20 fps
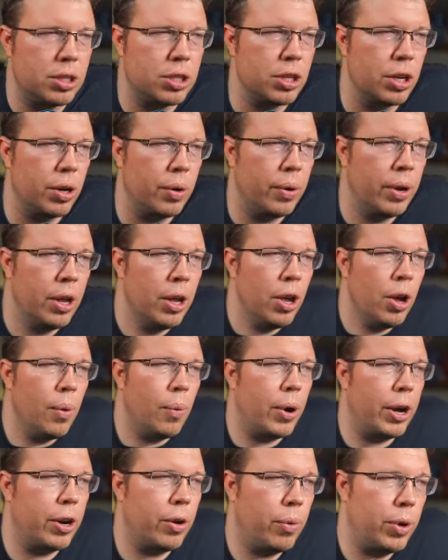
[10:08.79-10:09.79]
so
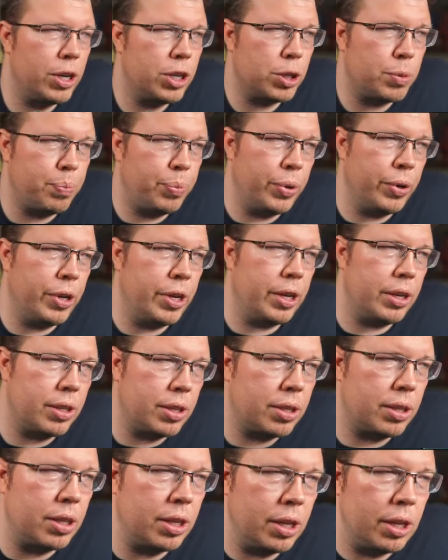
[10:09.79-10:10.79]
why don't we just
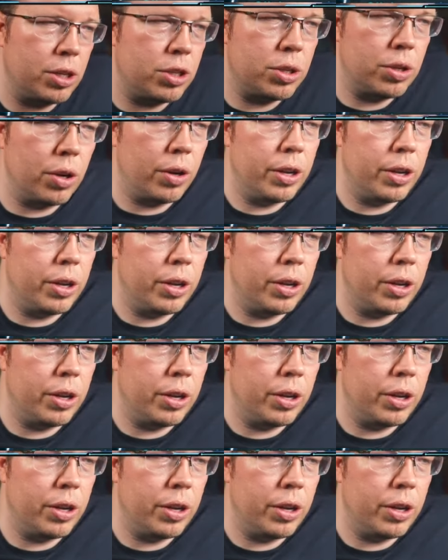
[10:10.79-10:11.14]
put the